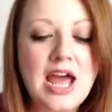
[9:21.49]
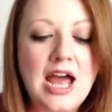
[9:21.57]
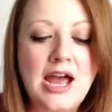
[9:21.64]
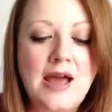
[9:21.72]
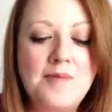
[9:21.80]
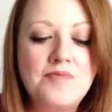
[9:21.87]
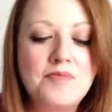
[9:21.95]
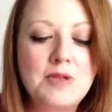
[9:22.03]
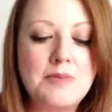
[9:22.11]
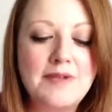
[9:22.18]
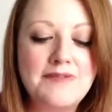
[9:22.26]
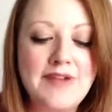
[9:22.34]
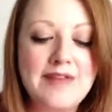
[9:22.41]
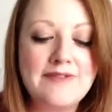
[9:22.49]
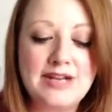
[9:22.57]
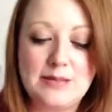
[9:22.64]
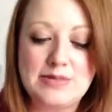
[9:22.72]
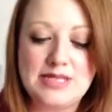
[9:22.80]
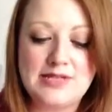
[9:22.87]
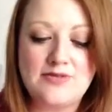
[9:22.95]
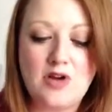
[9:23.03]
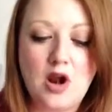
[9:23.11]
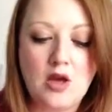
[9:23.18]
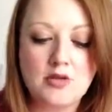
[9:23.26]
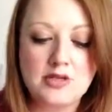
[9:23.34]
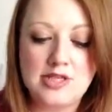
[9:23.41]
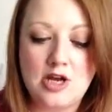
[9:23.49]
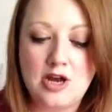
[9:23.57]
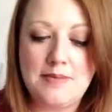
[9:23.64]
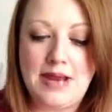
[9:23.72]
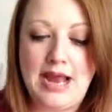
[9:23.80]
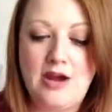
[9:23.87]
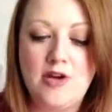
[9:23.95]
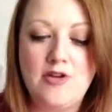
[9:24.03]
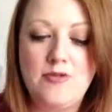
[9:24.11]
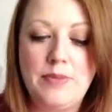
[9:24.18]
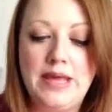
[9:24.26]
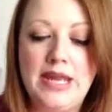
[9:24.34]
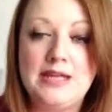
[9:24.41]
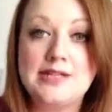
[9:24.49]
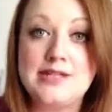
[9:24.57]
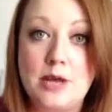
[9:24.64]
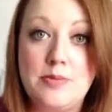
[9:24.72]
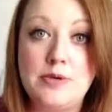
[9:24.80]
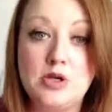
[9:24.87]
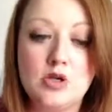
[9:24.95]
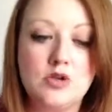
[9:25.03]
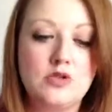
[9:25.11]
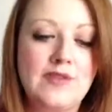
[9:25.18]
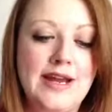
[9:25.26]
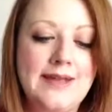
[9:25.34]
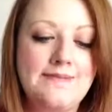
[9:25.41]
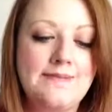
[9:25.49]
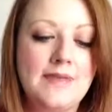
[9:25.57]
My favourite lipsticks for a long time now have been Soap and Glory.